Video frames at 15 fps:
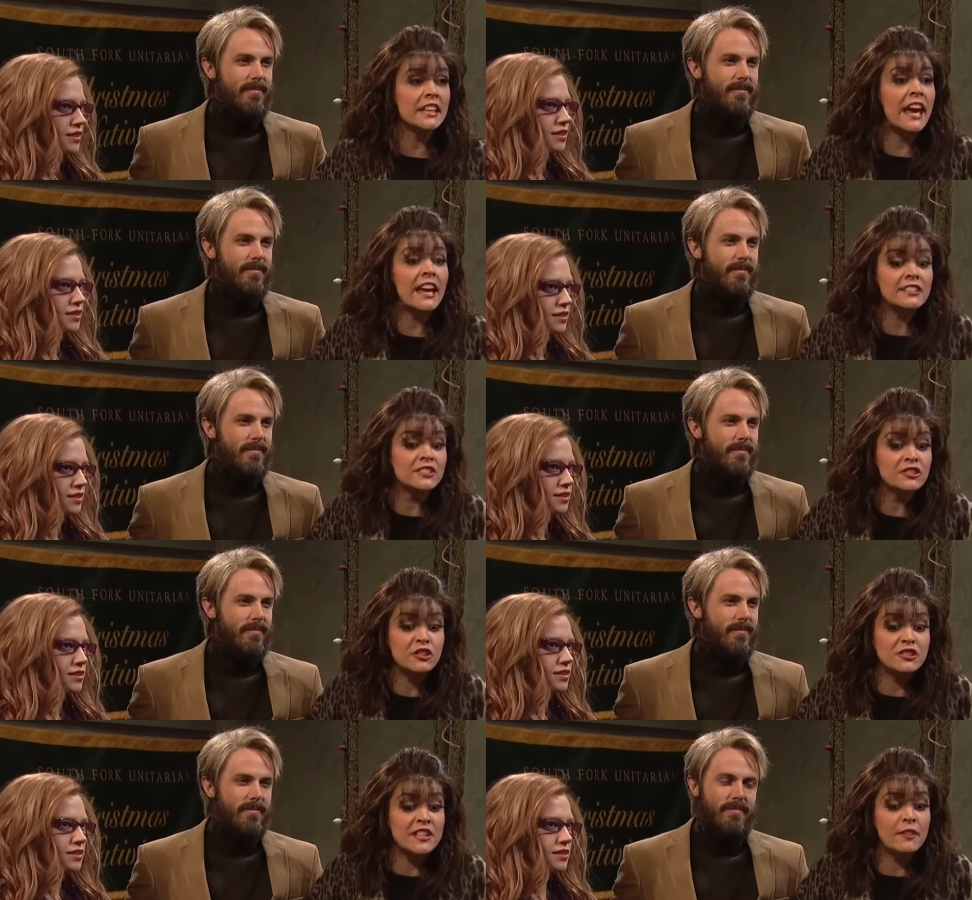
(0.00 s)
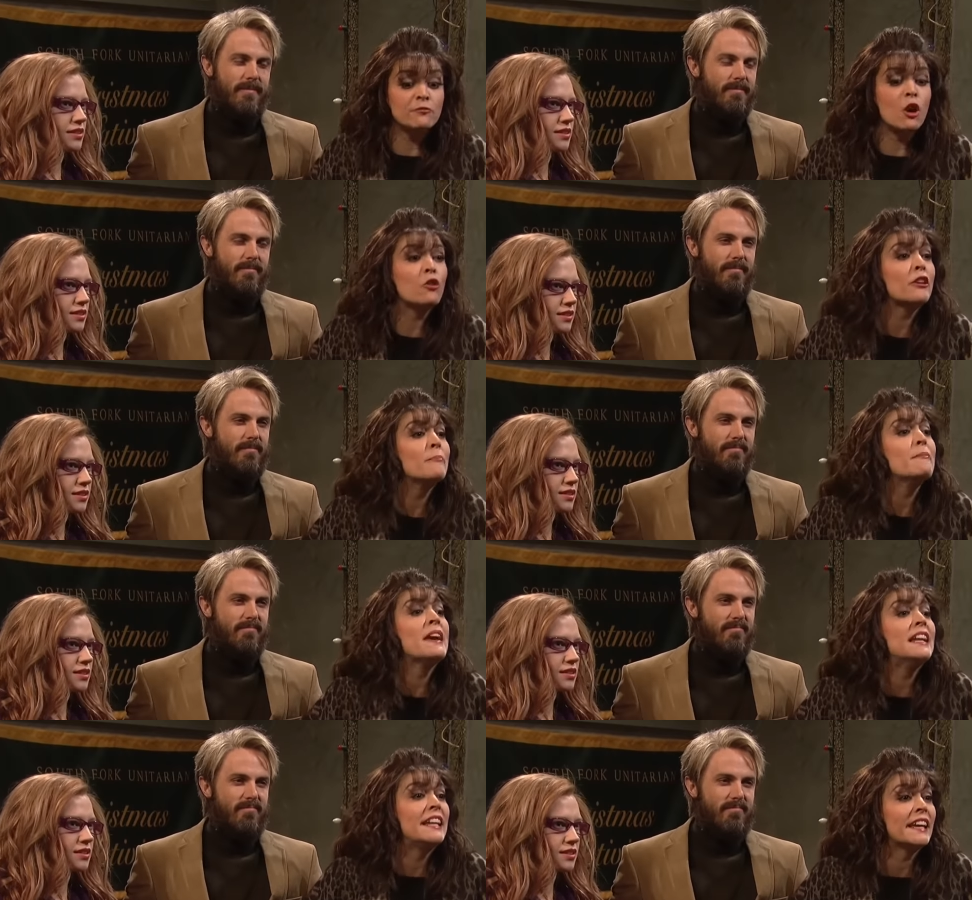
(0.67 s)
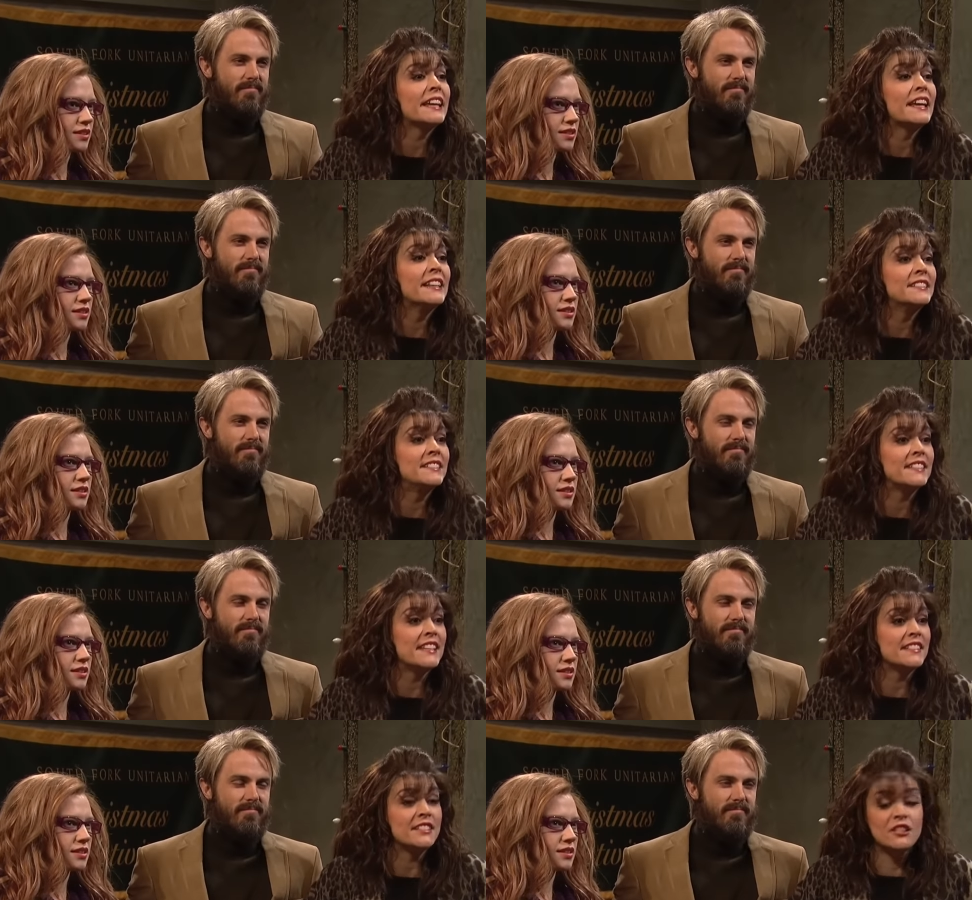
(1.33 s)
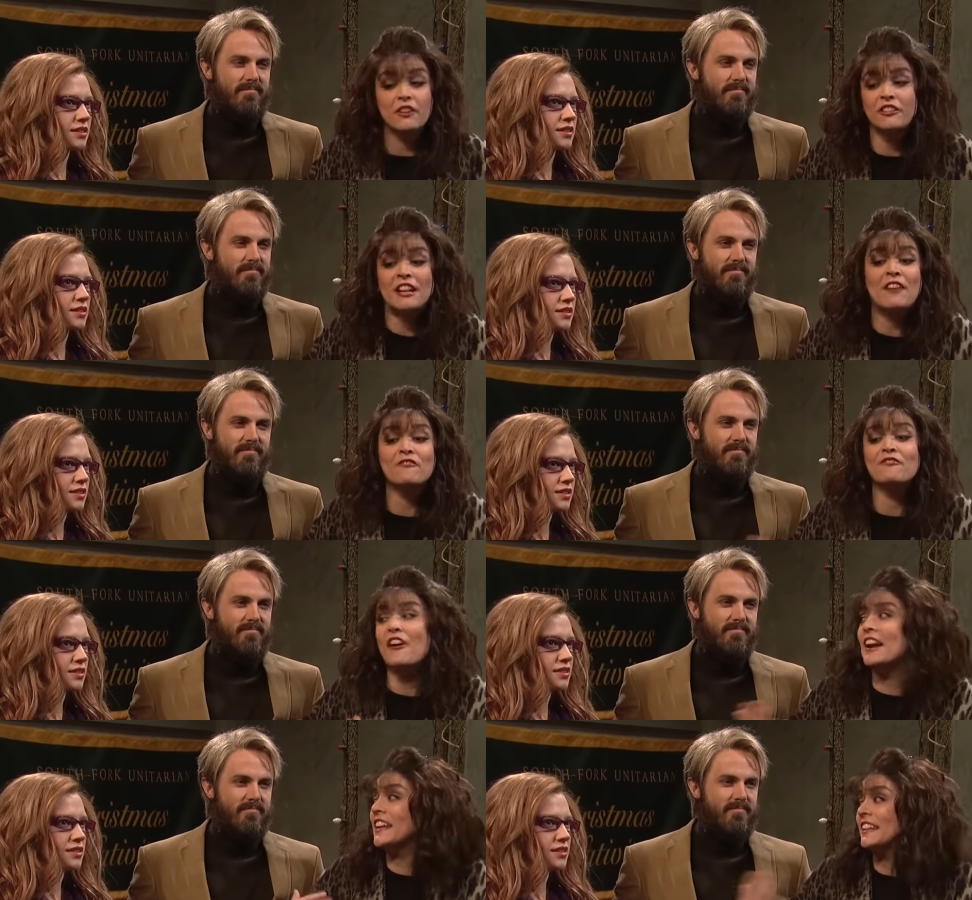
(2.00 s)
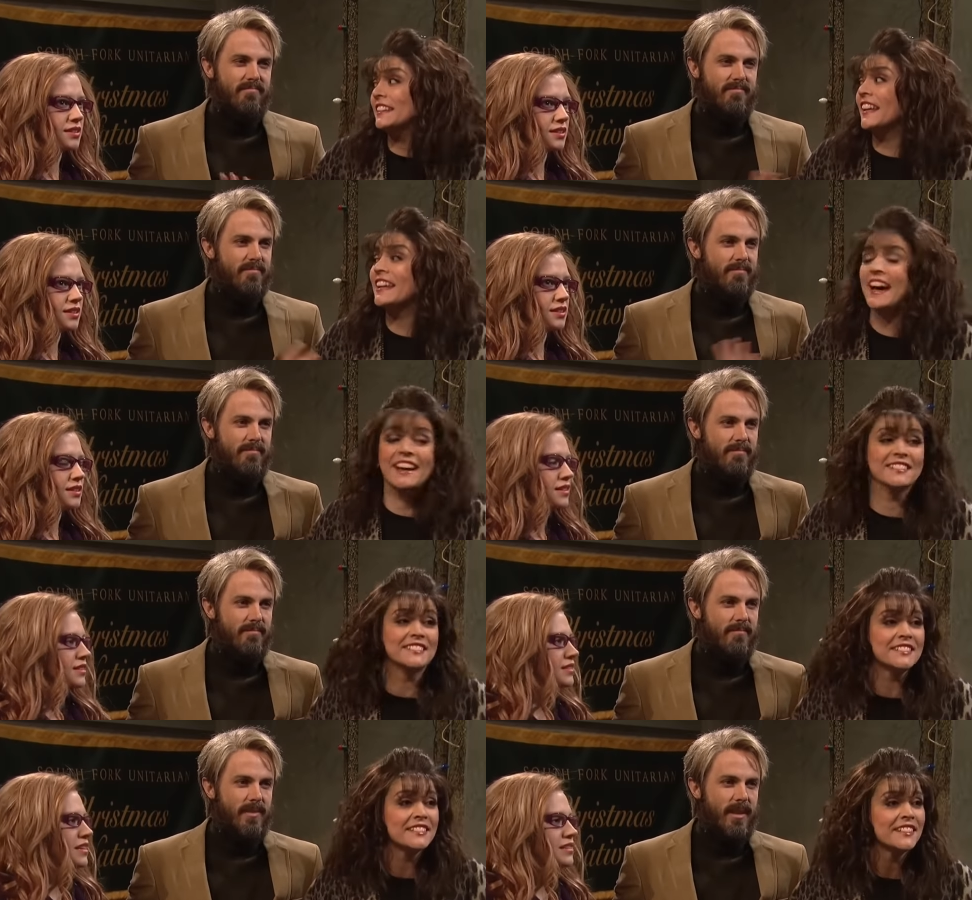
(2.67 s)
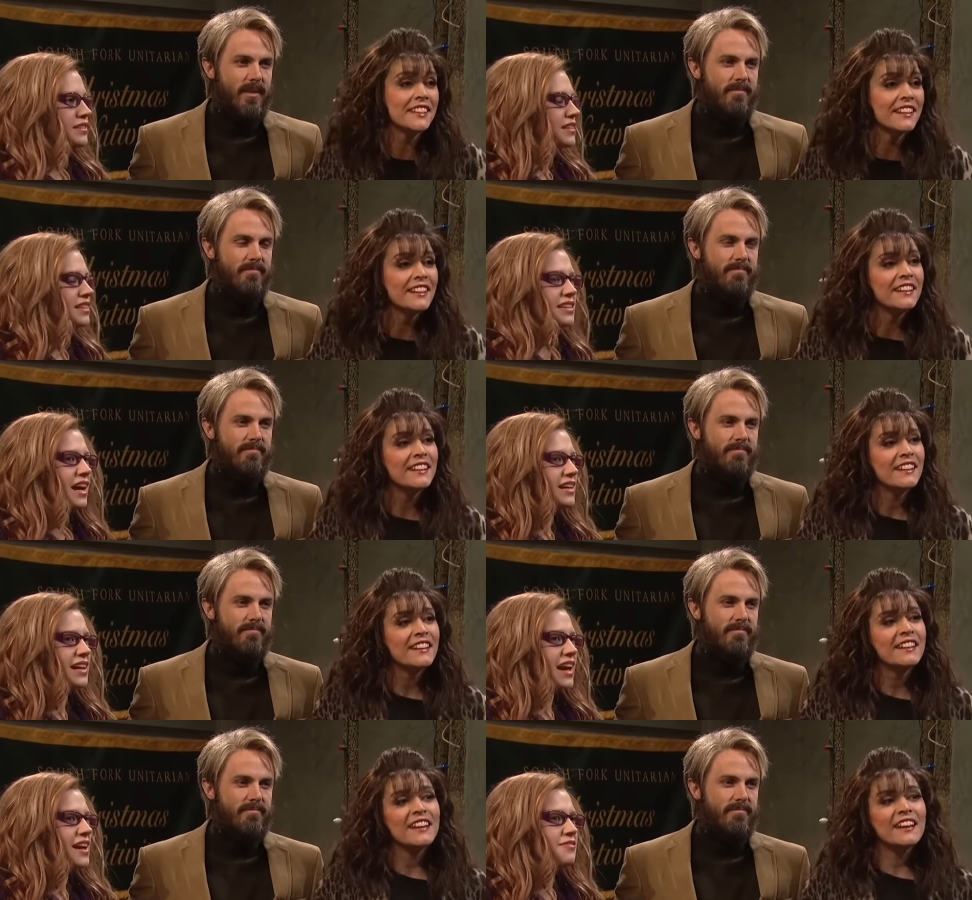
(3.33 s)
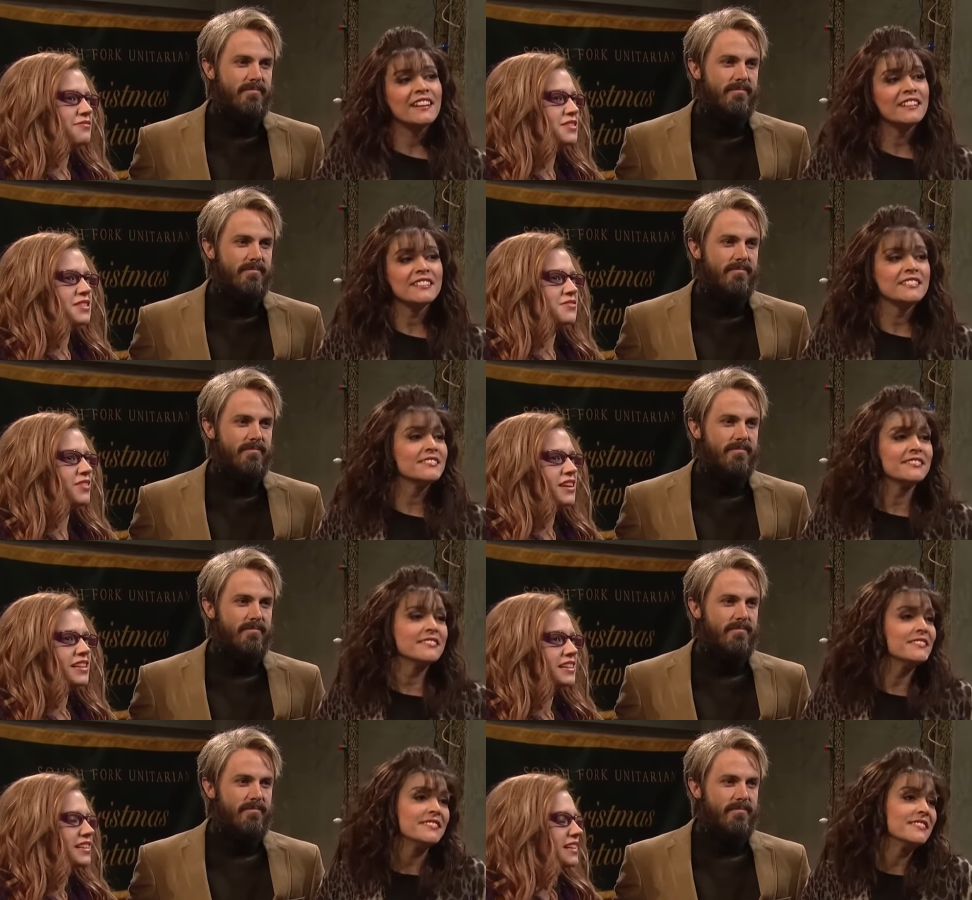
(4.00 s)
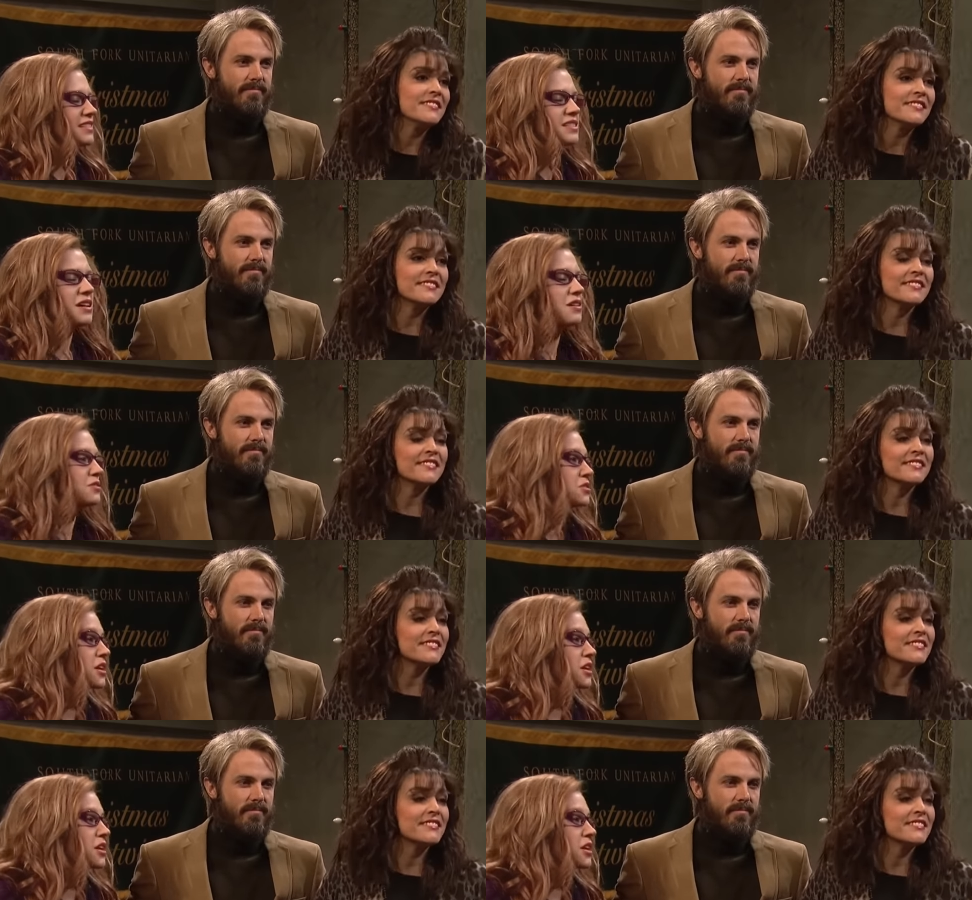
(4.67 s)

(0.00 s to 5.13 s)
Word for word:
Speaker 1: While his reserved personality may work for dramatic movie roles, it isn't a boon in sketch comedy.